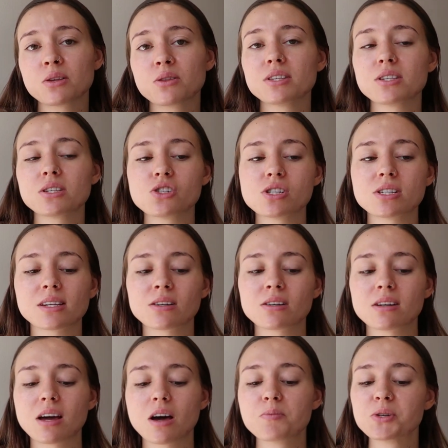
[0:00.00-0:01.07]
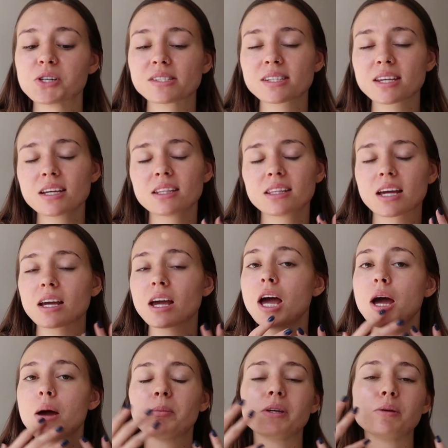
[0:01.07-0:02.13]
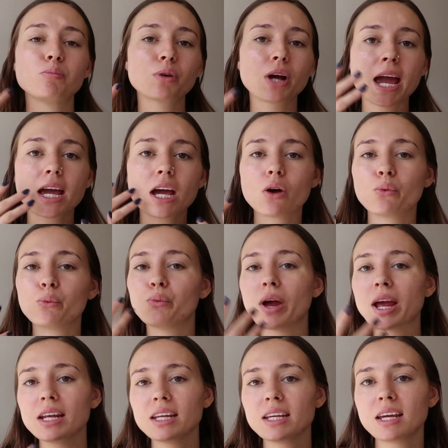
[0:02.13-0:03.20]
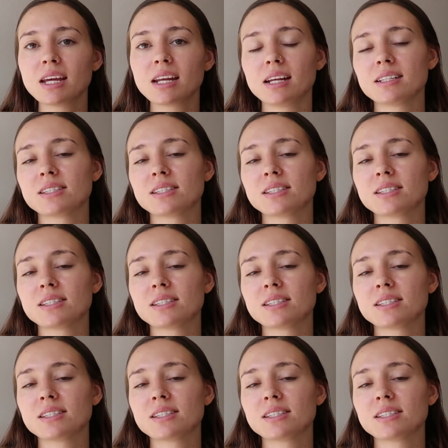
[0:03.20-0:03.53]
So this is just gonna help your skin like be bright, radiant.